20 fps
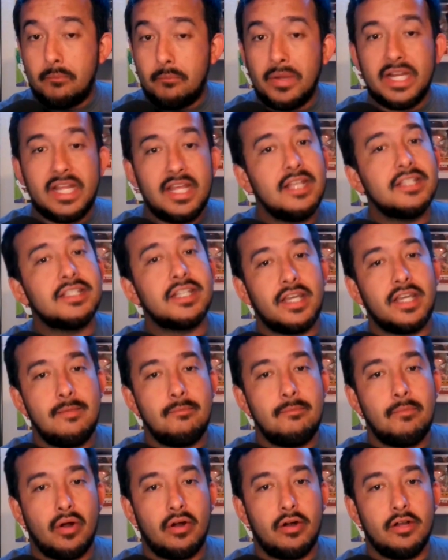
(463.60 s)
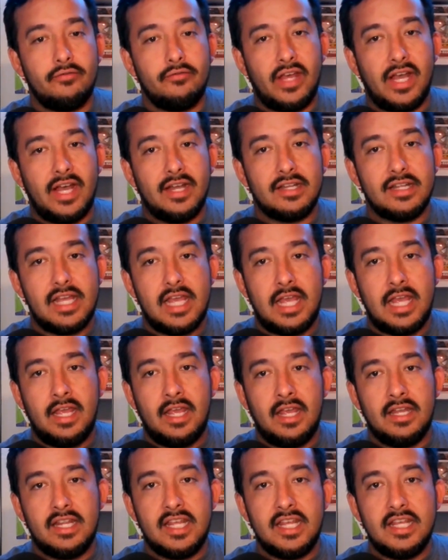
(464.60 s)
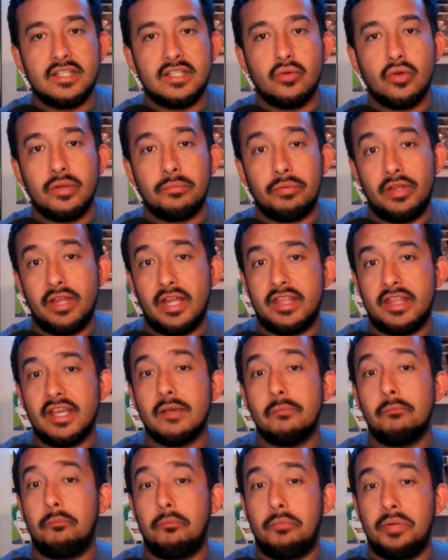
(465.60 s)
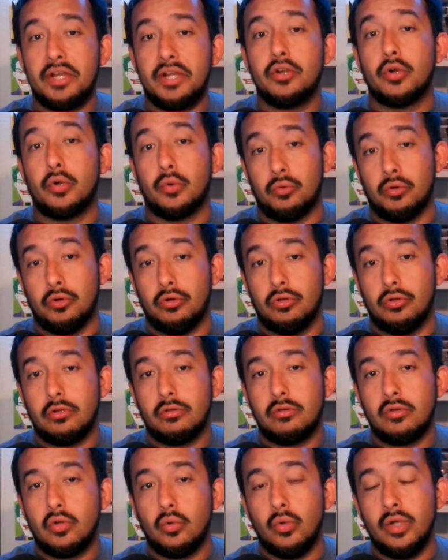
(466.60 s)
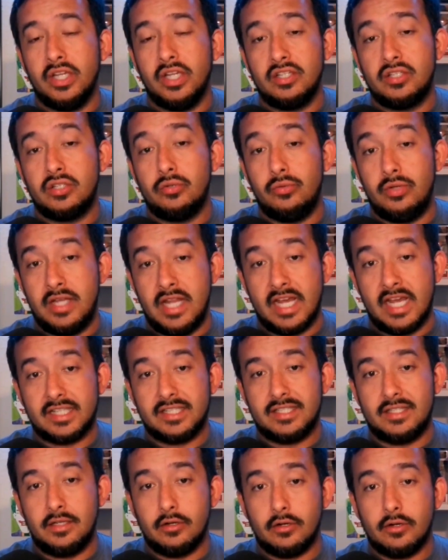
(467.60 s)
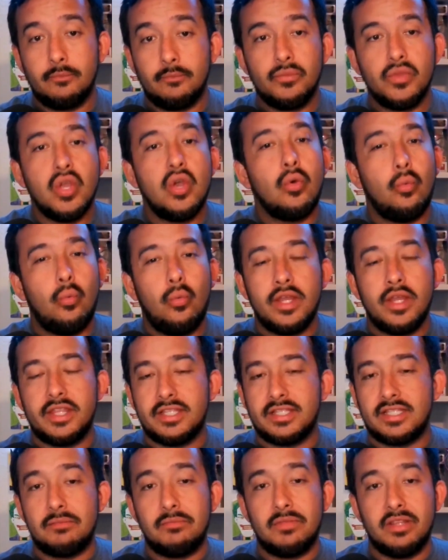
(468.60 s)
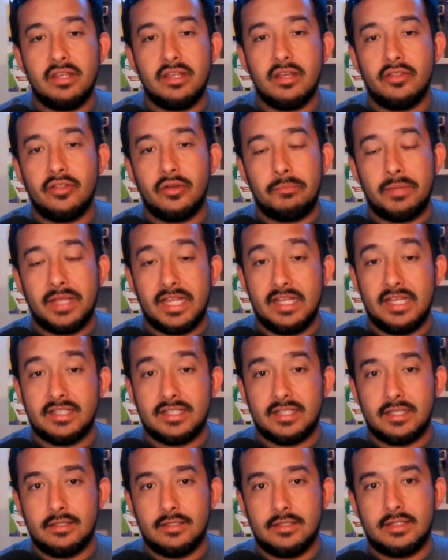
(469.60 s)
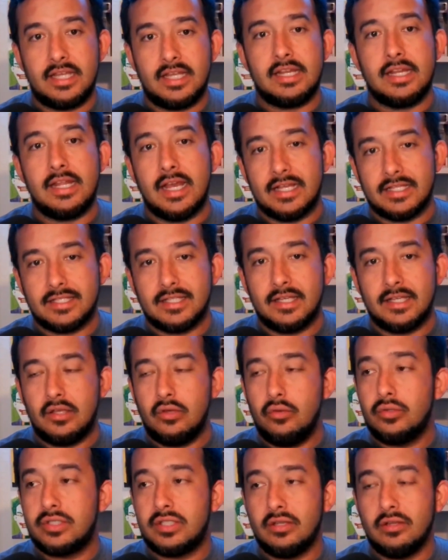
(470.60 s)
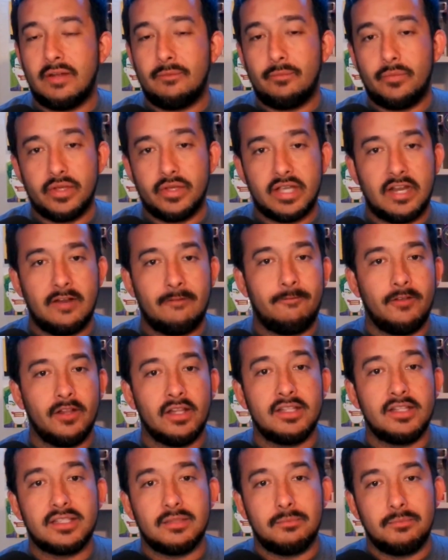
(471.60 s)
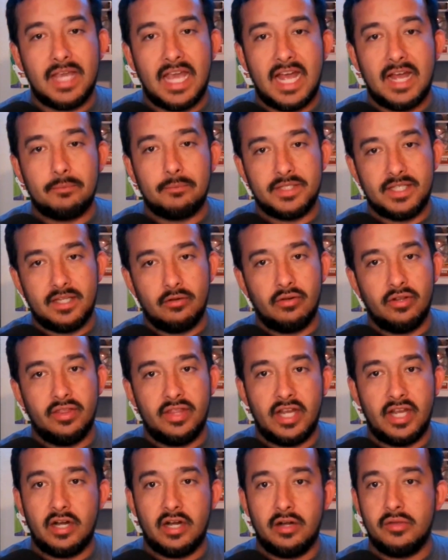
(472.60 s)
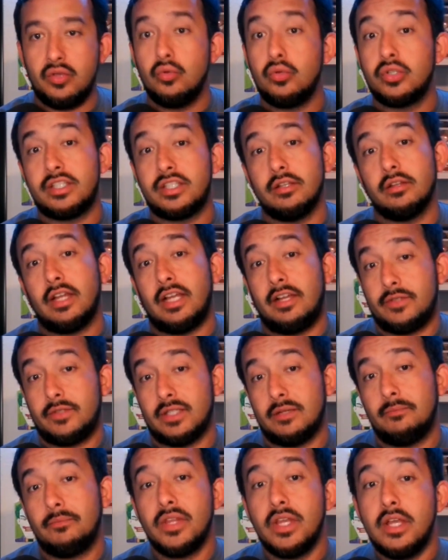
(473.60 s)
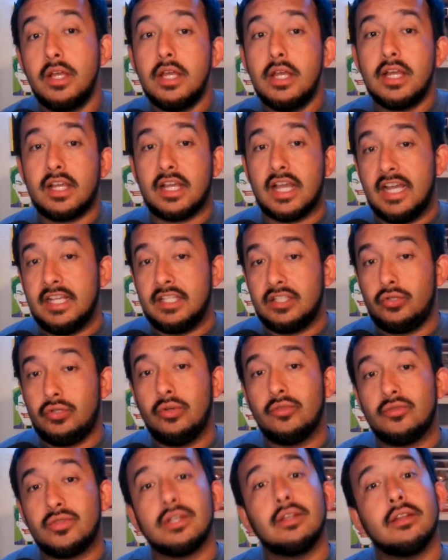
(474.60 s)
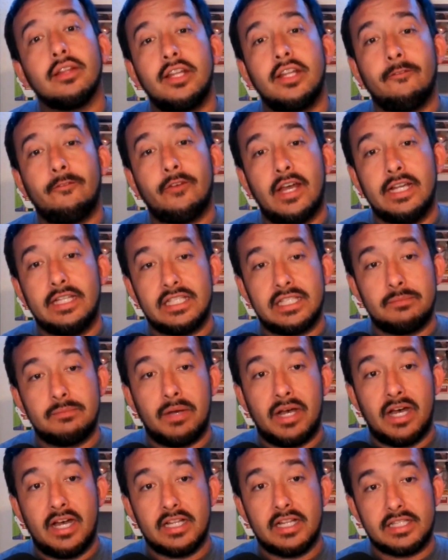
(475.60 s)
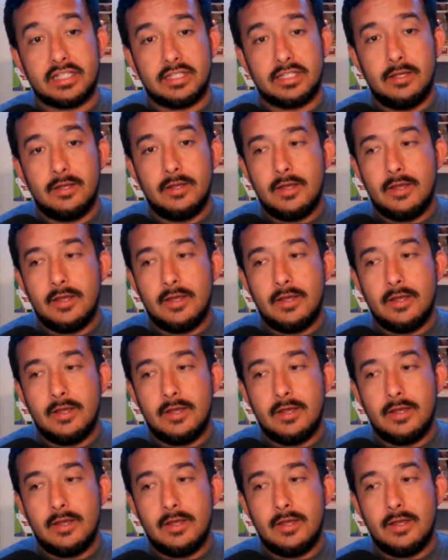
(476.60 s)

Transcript: But he's a key part of that. And he's going to play, I think, a bigger role going into next year with some of the other pieces that, yes, like you still have to kind of fill in some gaps here and there. You still have some guys who have solidified spots.